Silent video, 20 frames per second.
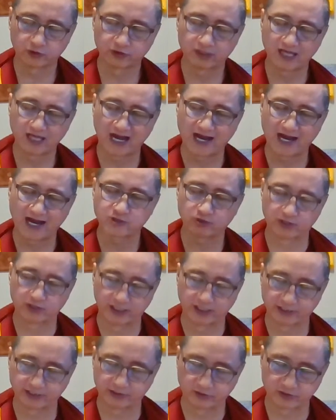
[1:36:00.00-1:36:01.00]
totally
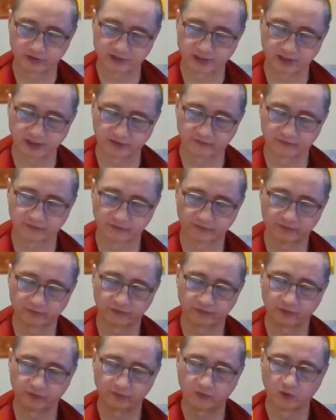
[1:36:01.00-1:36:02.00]
isolating yourself
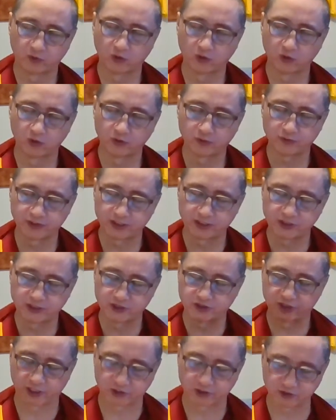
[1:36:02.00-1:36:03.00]
from all the
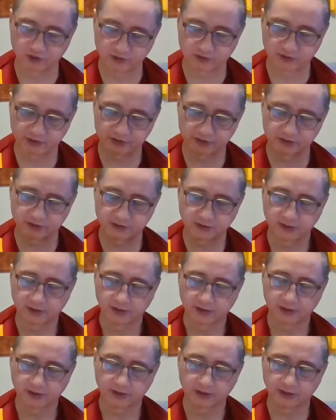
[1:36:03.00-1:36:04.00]
distractions
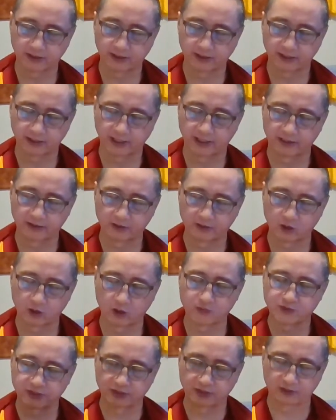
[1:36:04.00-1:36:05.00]
and
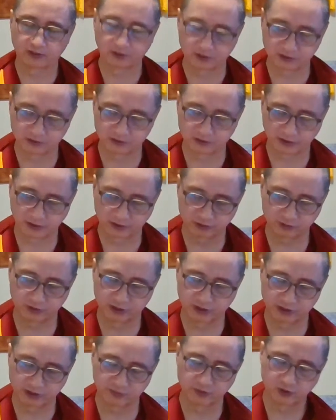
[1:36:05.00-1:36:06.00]
obstacles
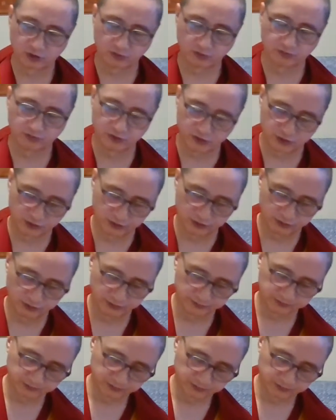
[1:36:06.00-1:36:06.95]
to the spiritual pursuit.